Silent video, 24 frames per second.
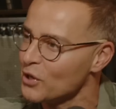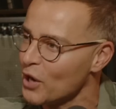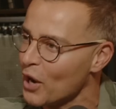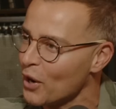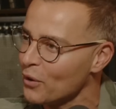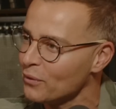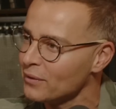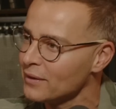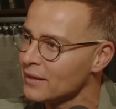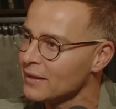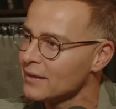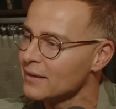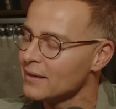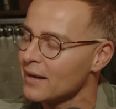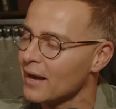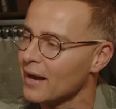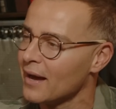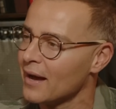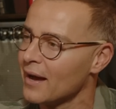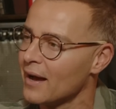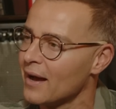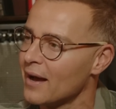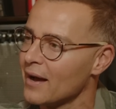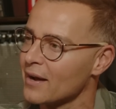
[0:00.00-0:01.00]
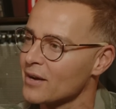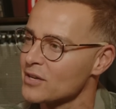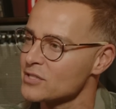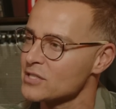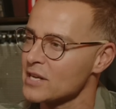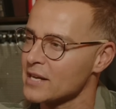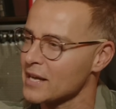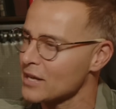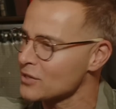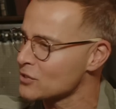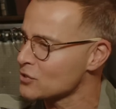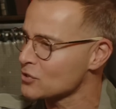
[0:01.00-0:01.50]
you know?
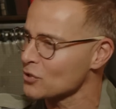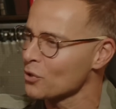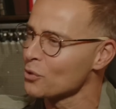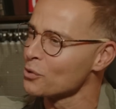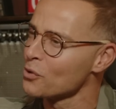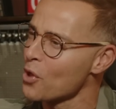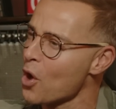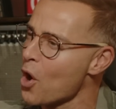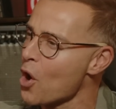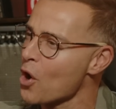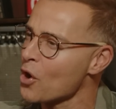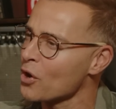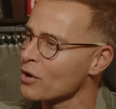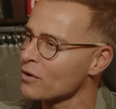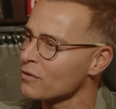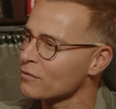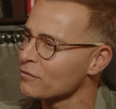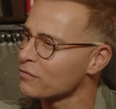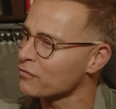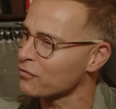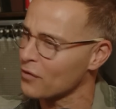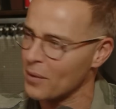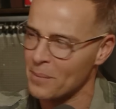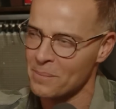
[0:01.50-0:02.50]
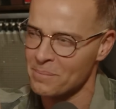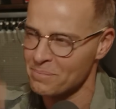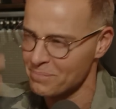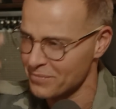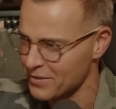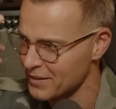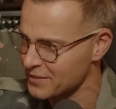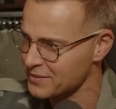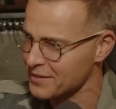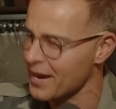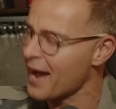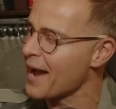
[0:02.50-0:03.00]
Because uh, it gets so long from
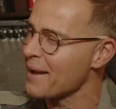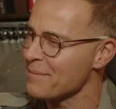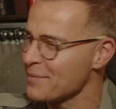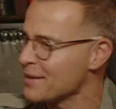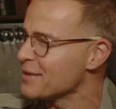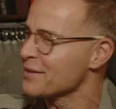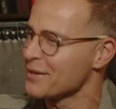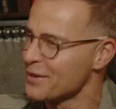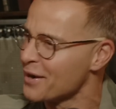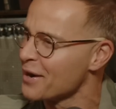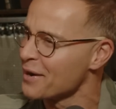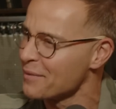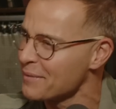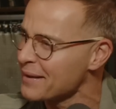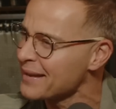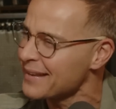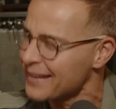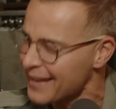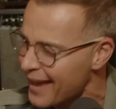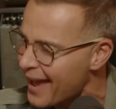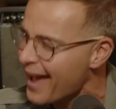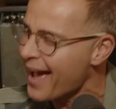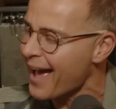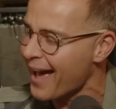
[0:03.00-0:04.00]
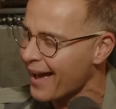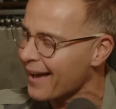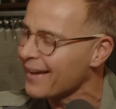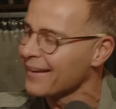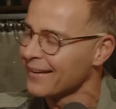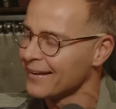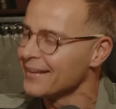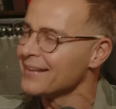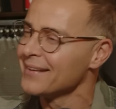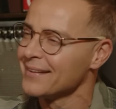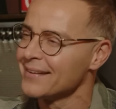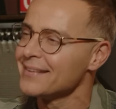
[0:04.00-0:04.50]
oh, the yeah, time that, you know what I mean?
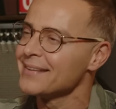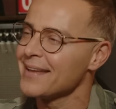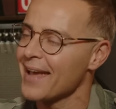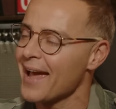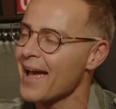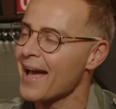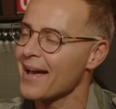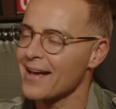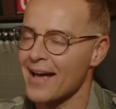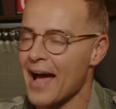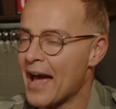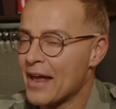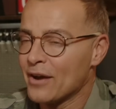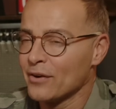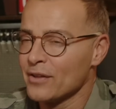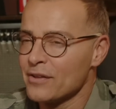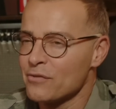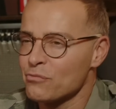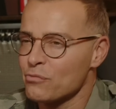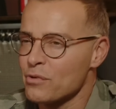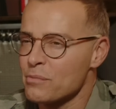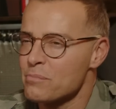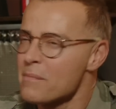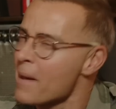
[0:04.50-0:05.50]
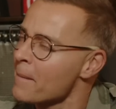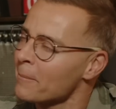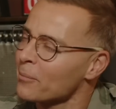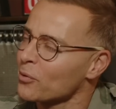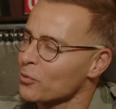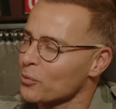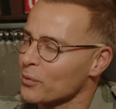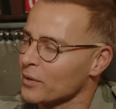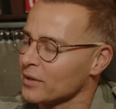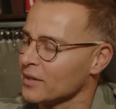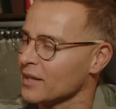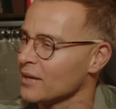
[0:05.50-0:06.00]
Yeah. Yeah. I don't even
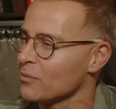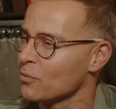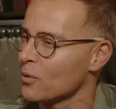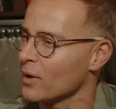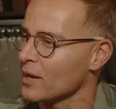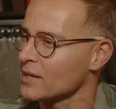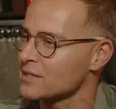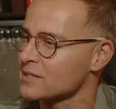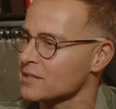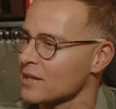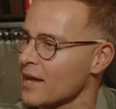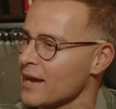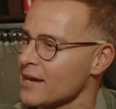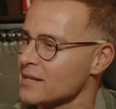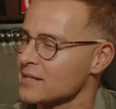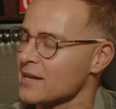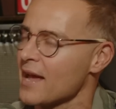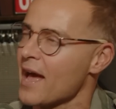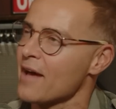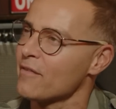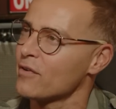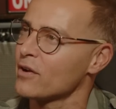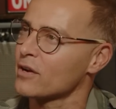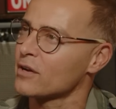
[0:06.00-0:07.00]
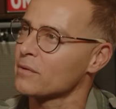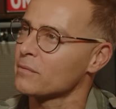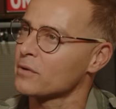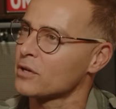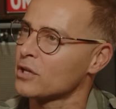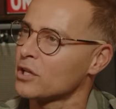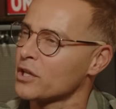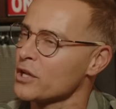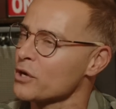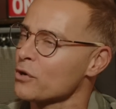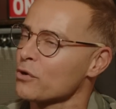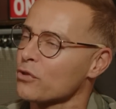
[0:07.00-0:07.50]
remember really what it's like to have yeah, a
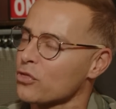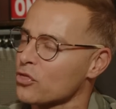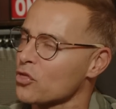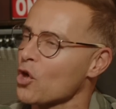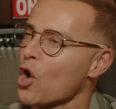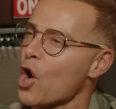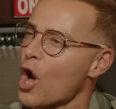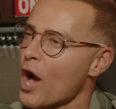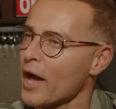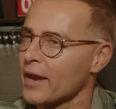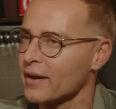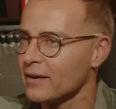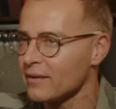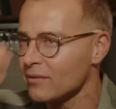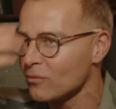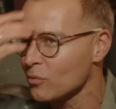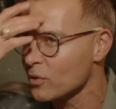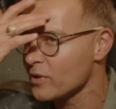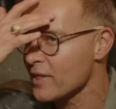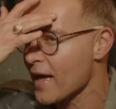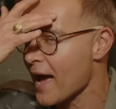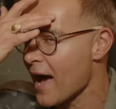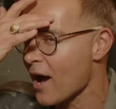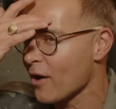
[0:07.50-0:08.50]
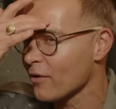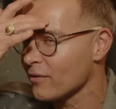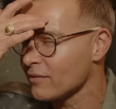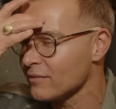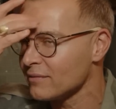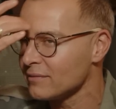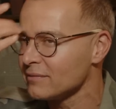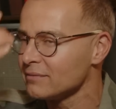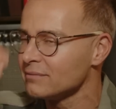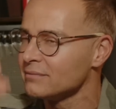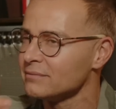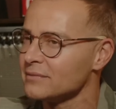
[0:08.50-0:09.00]
exactly. clear thought yeah.
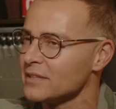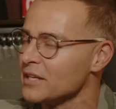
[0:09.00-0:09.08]
without